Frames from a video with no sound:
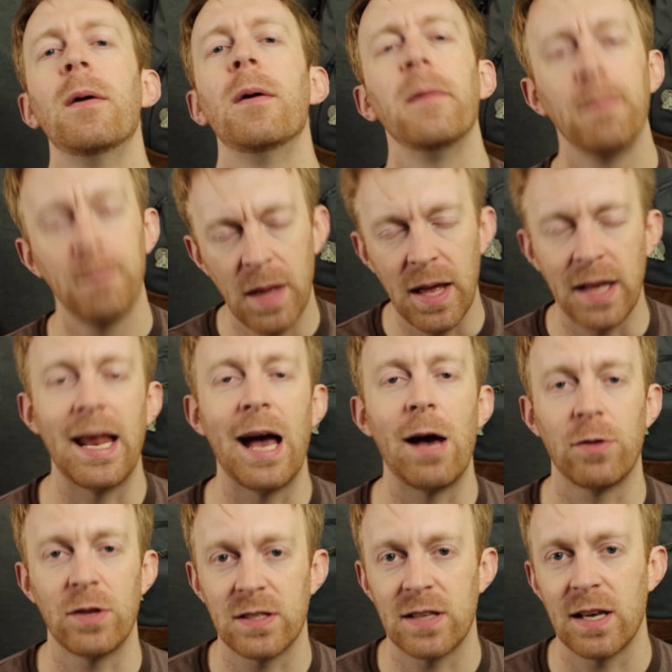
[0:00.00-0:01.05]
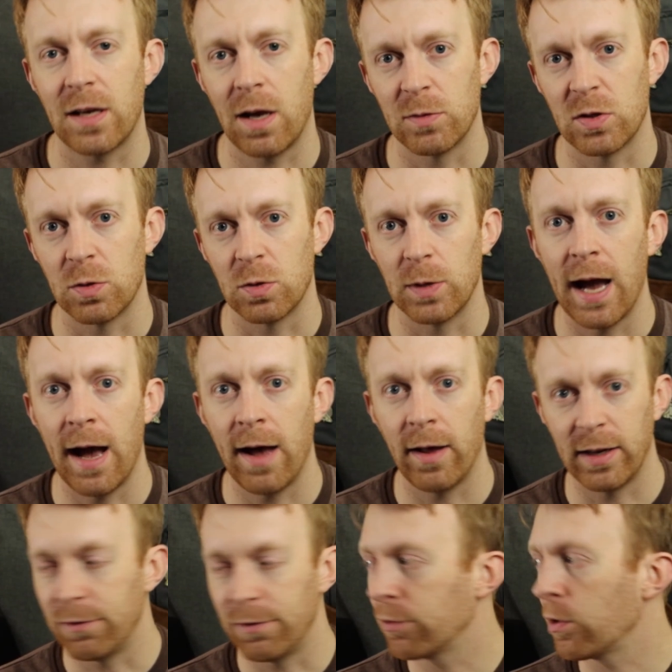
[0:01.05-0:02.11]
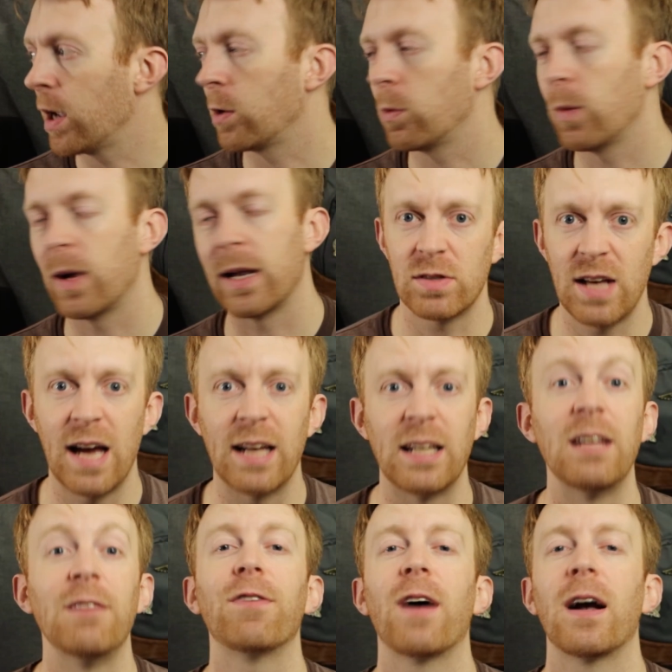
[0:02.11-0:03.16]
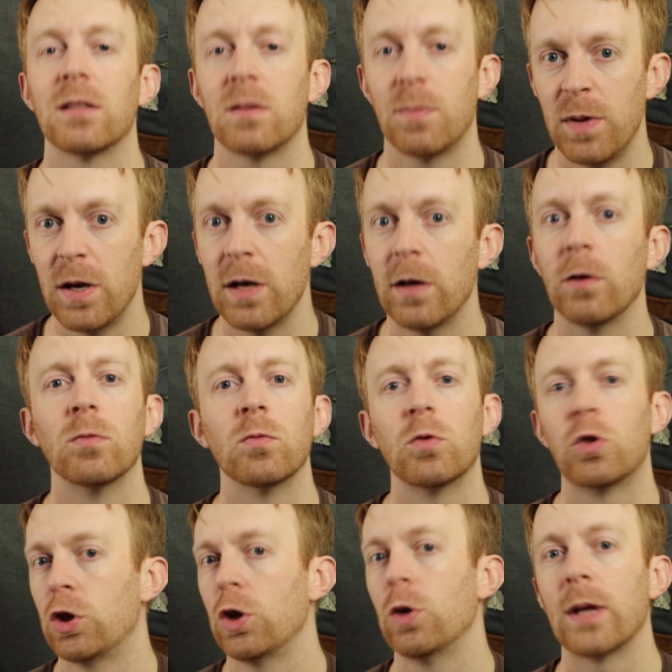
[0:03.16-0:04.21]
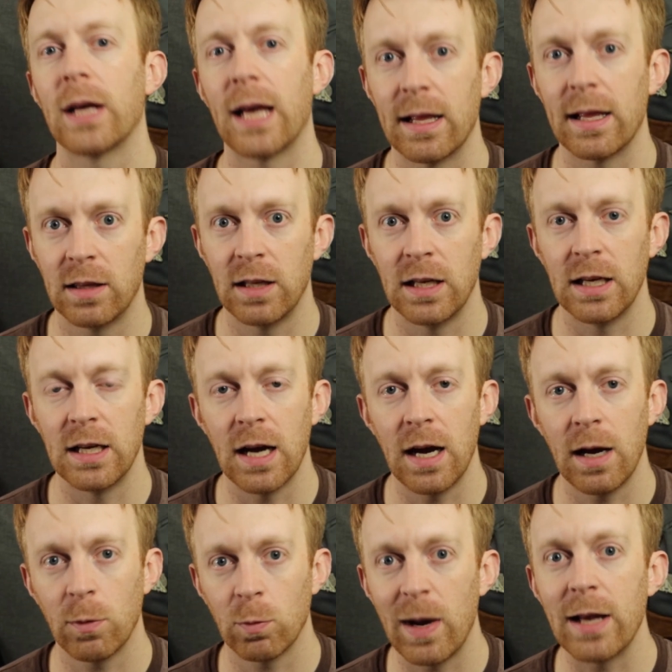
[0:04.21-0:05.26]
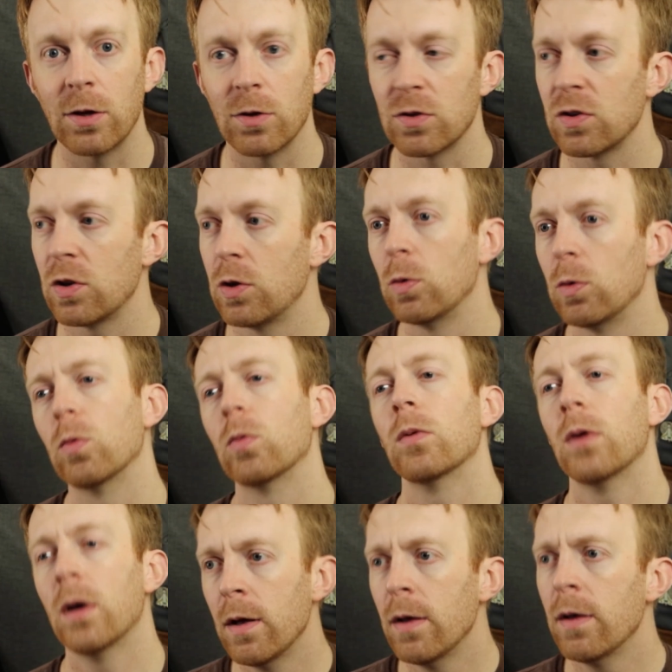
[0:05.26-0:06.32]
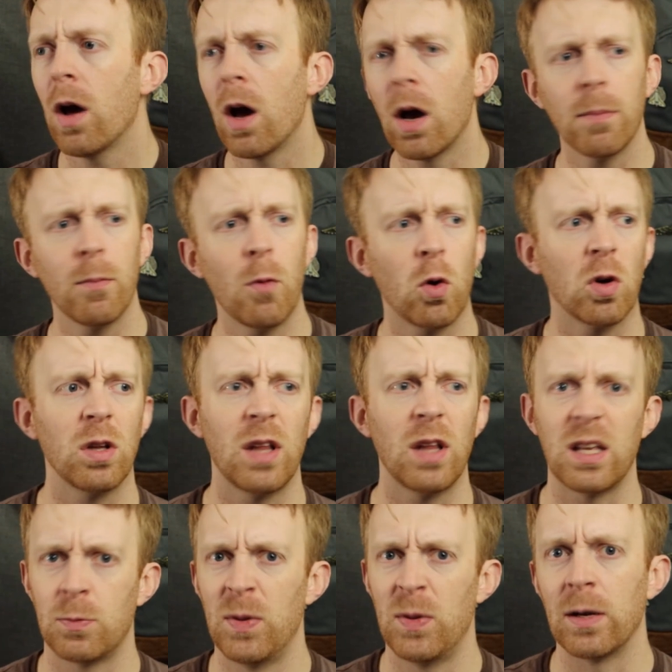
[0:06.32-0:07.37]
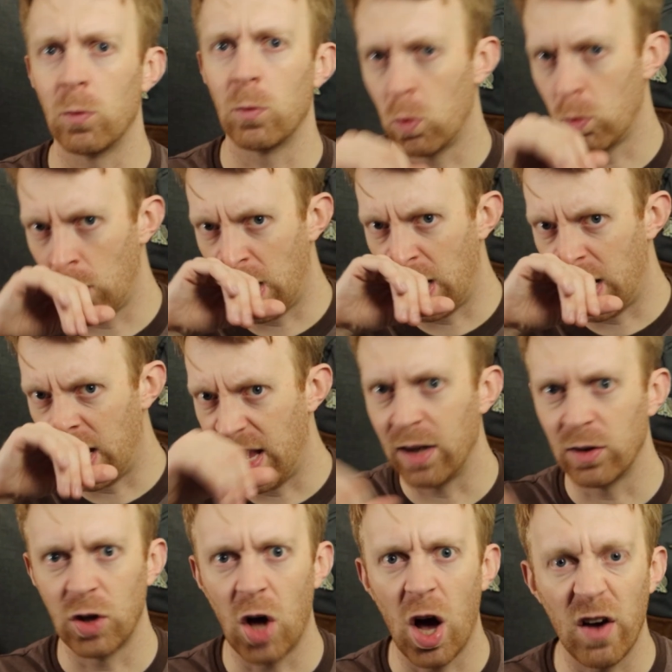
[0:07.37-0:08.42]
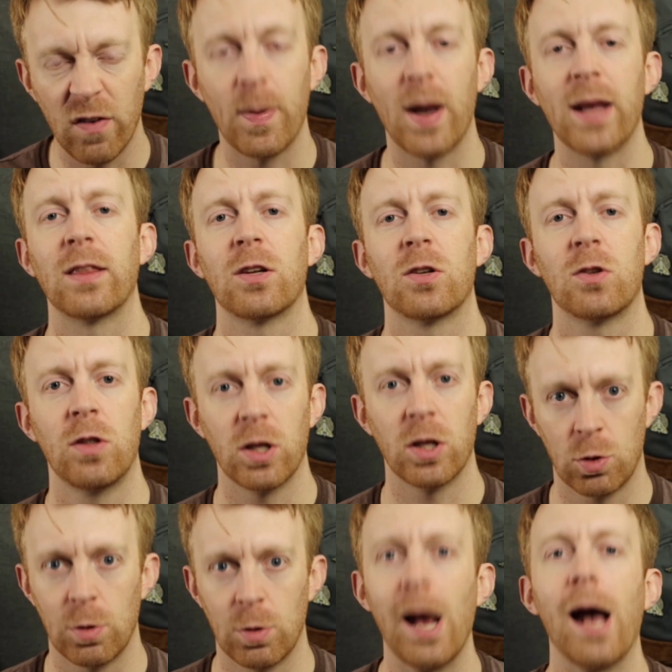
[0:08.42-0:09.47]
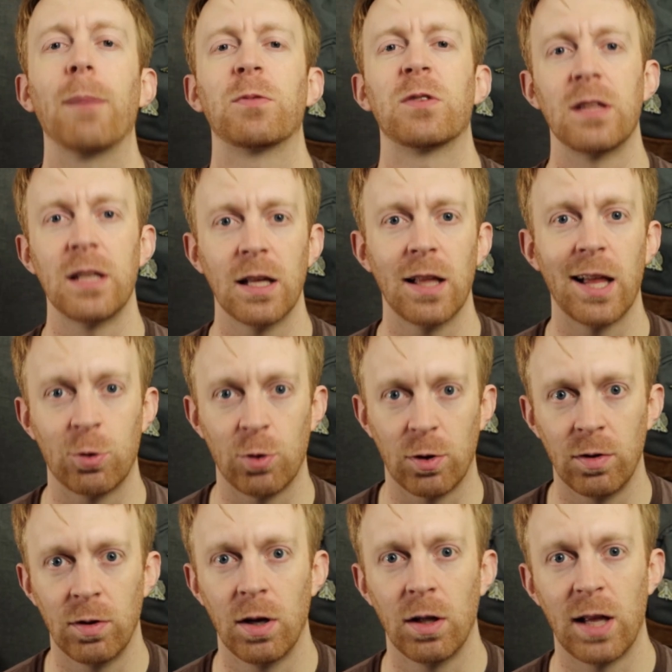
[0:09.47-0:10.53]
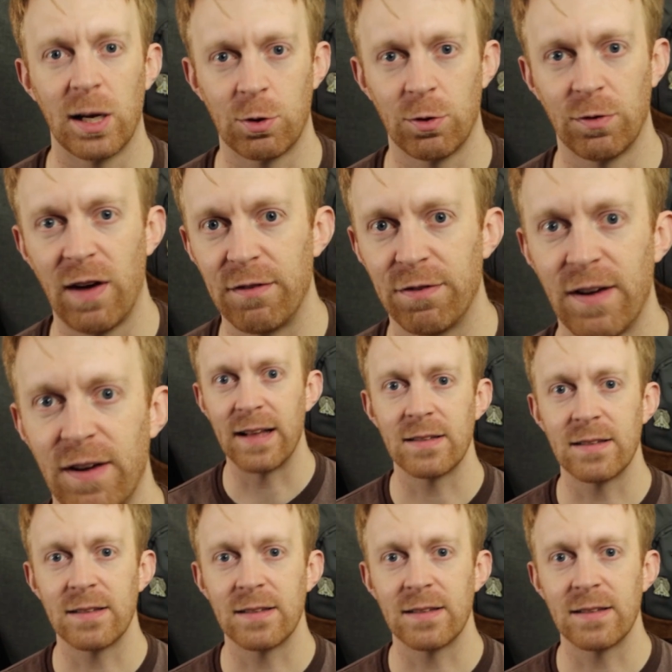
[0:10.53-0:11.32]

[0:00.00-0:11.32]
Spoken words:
And now this comes to reality. Frank wakes up and he finds Bill shooting at the raiders, who are more or less being held off by the traps and the electrified fence.